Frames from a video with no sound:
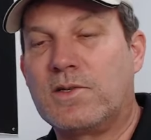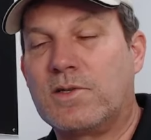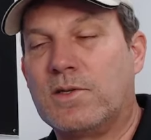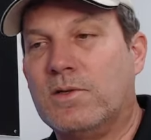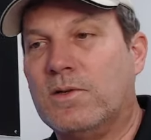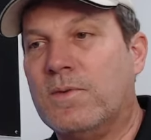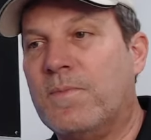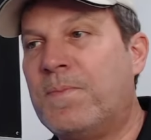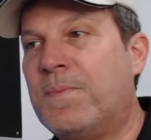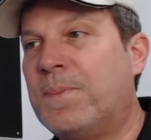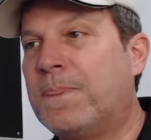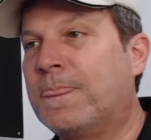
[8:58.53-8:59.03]

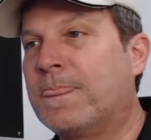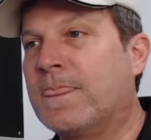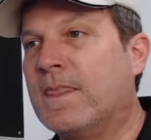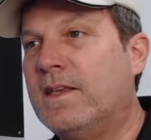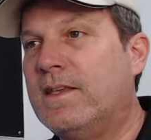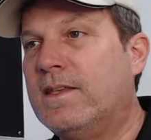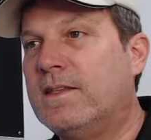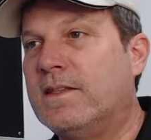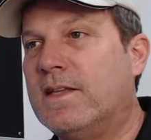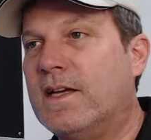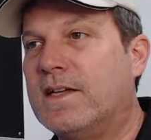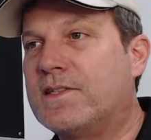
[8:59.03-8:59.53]
So
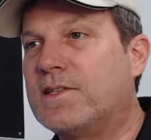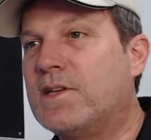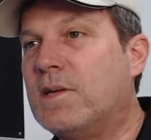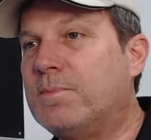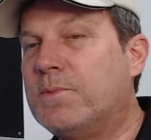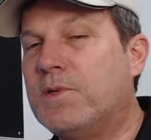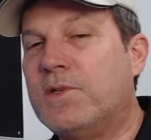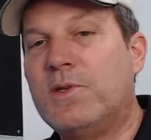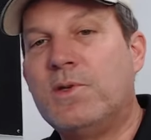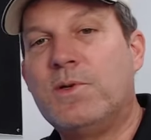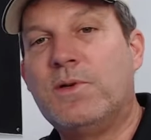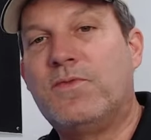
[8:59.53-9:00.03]
that's
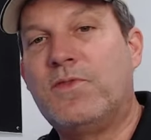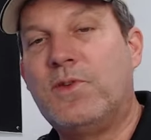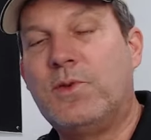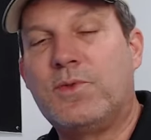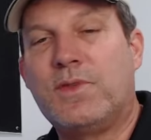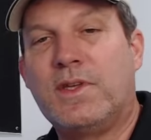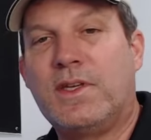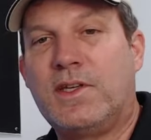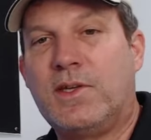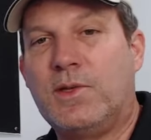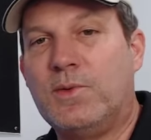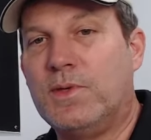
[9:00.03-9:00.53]
up to you if you
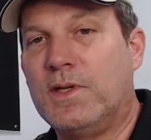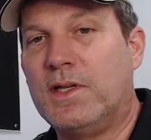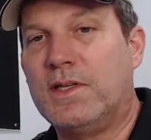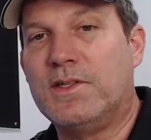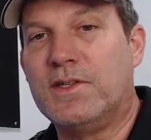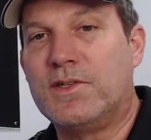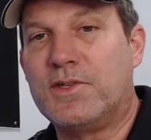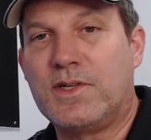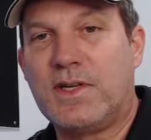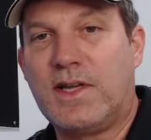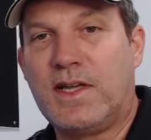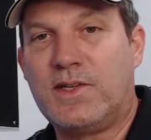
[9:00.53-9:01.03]
think you need
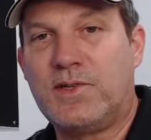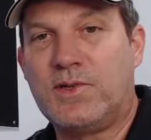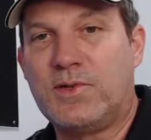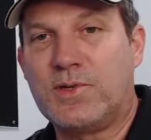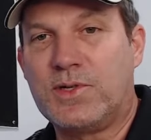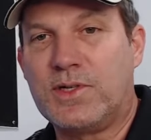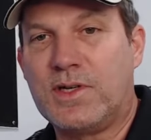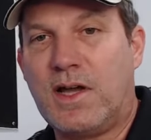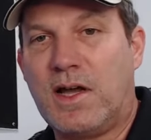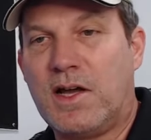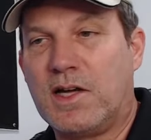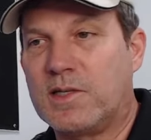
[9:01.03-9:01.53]
to change your
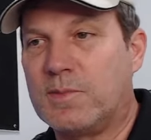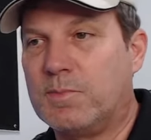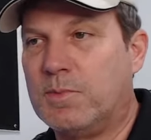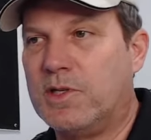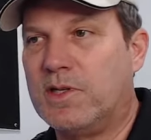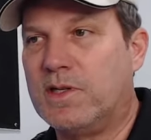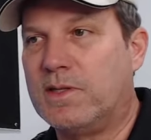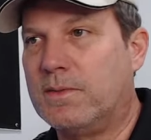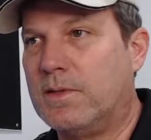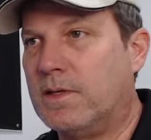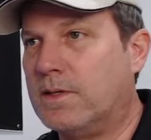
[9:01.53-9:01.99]
shocks, but